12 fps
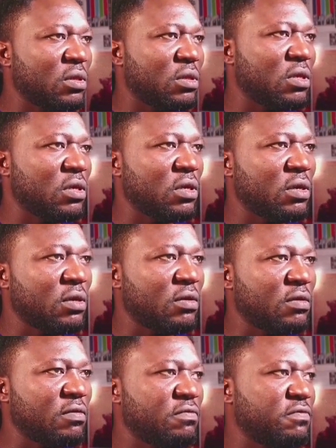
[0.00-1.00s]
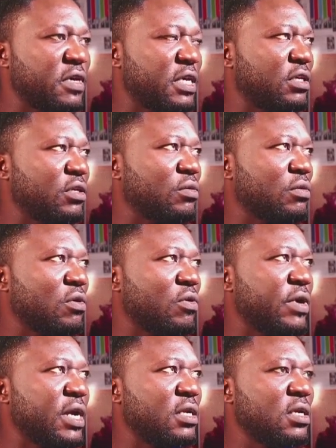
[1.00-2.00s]
the venue. All
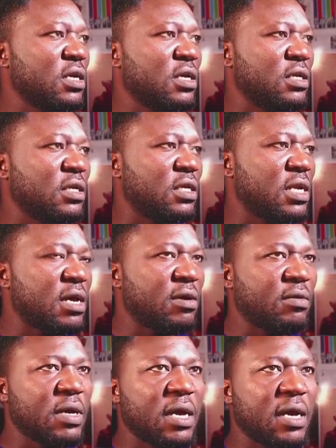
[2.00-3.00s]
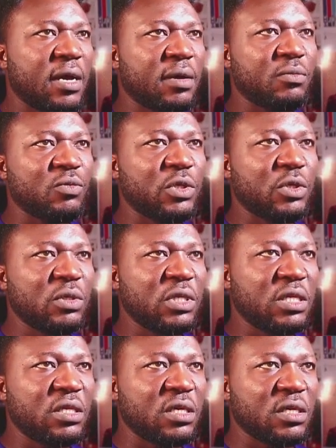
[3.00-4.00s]
right, now we don't
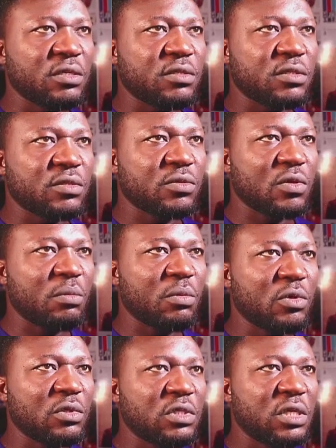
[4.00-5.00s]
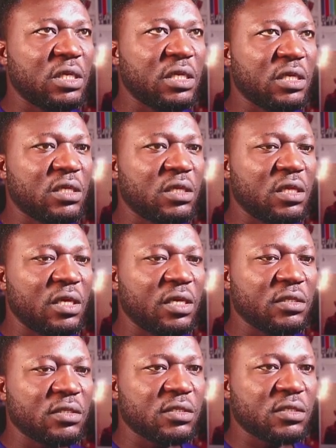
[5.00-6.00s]
need this, so I'm going to delete
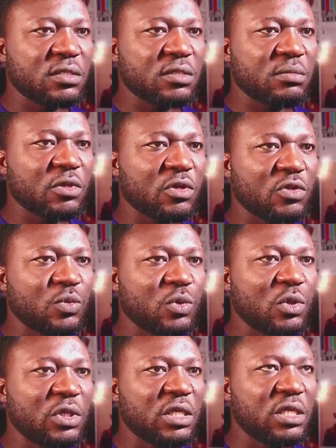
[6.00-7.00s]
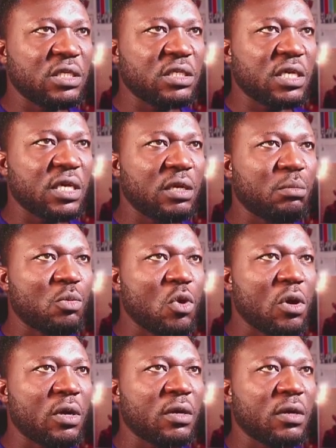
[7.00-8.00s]
this because we don't need this
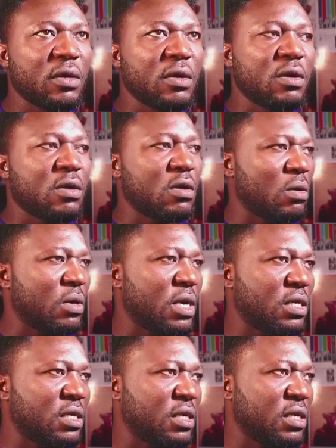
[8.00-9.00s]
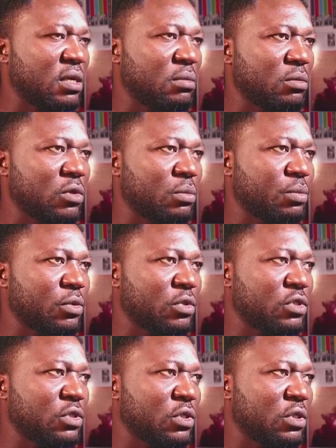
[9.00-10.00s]
anymore. All right, then I'm going to
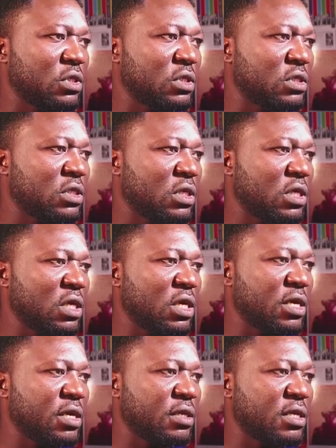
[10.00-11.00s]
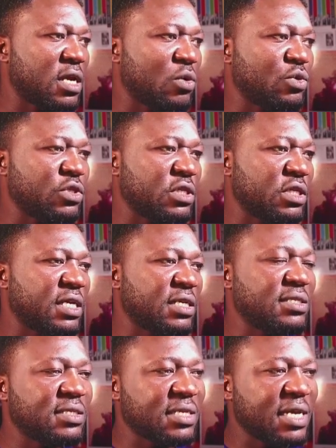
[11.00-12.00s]
position this here. Now you see that
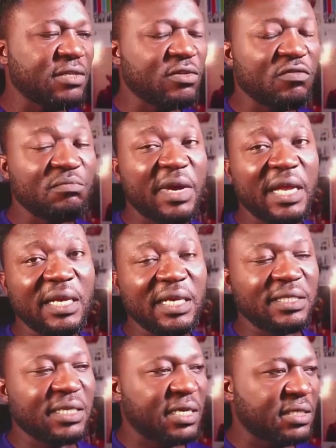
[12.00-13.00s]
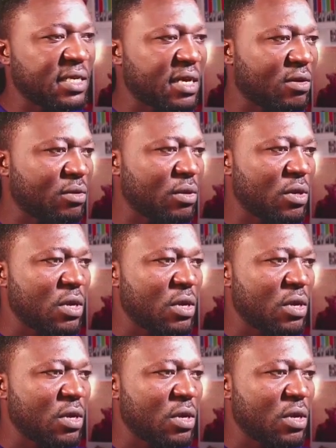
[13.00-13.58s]
the size of my letters now